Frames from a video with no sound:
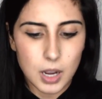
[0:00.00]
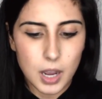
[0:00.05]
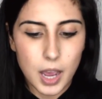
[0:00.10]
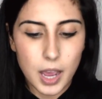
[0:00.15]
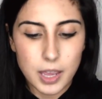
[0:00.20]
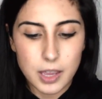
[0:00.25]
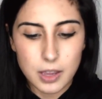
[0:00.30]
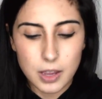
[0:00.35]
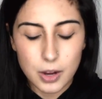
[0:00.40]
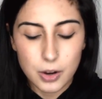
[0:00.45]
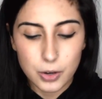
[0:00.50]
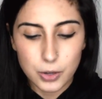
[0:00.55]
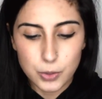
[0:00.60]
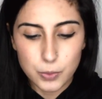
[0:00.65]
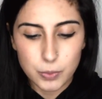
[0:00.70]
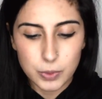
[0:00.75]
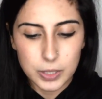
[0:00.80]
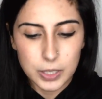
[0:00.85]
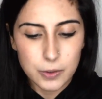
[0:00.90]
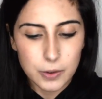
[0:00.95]
I
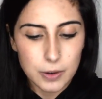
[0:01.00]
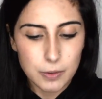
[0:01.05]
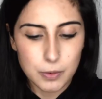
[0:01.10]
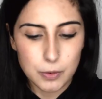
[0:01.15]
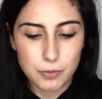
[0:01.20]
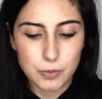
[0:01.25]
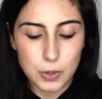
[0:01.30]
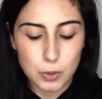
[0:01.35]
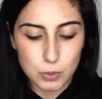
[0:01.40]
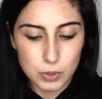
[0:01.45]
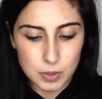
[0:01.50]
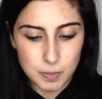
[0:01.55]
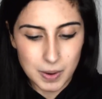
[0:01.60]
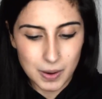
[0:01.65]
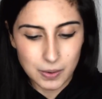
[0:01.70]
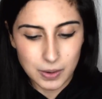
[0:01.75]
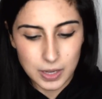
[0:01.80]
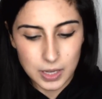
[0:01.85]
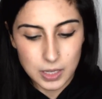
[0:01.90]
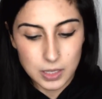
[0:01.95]
heard really great reviews
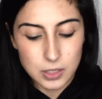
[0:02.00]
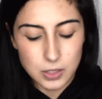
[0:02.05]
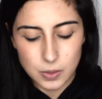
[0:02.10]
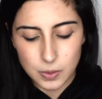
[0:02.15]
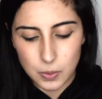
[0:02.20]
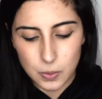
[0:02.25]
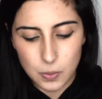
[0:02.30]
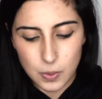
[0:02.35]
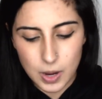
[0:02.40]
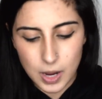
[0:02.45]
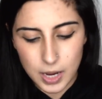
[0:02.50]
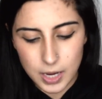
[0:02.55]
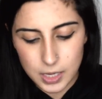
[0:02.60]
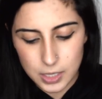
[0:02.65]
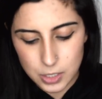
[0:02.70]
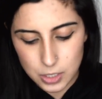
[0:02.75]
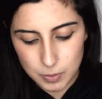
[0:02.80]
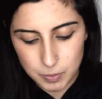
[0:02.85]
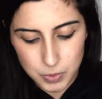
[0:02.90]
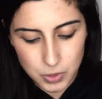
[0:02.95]
about it, so
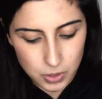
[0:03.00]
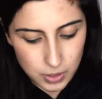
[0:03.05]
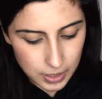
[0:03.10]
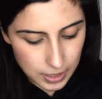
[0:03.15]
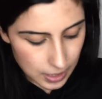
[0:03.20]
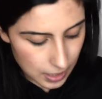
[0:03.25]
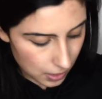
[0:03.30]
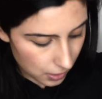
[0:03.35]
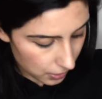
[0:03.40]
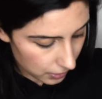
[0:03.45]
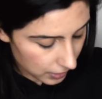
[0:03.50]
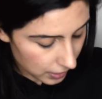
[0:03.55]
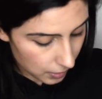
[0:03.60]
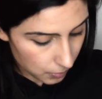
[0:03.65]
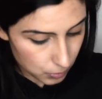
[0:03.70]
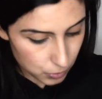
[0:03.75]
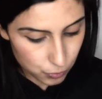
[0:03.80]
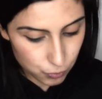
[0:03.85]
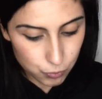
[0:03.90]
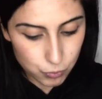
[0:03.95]
I jumped on it. I heard that
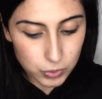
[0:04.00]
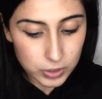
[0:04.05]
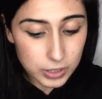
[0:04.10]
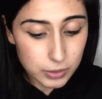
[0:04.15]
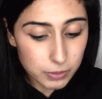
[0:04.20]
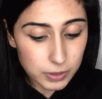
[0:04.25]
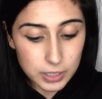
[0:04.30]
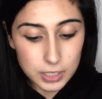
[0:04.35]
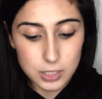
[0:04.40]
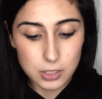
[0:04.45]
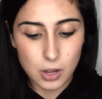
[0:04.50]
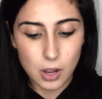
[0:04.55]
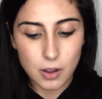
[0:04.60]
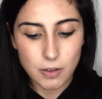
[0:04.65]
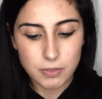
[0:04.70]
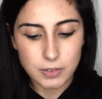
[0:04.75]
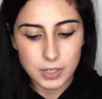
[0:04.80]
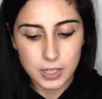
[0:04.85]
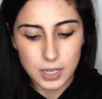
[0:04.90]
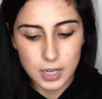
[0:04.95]
it was really, really
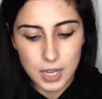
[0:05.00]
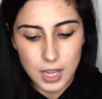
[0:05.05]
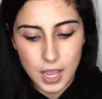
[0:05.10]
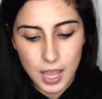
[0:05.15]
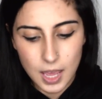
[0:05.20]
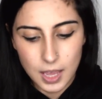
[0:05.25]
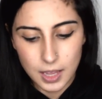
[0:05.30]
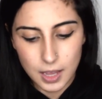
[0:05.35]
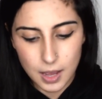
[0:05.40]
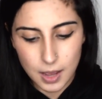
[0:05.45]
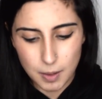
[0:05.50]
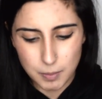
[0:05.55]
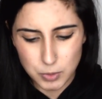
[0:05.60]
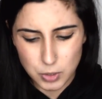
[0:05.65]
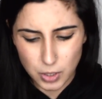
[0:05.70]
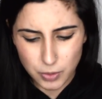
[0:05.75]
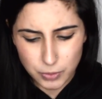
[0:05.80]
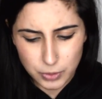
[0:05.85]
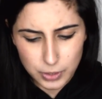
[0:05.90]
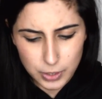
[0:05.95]
soft,
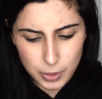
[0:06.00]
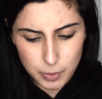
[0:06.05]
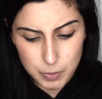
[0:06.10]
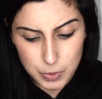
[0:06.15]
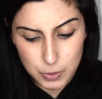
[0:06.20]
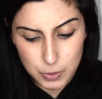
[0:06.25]
softer than a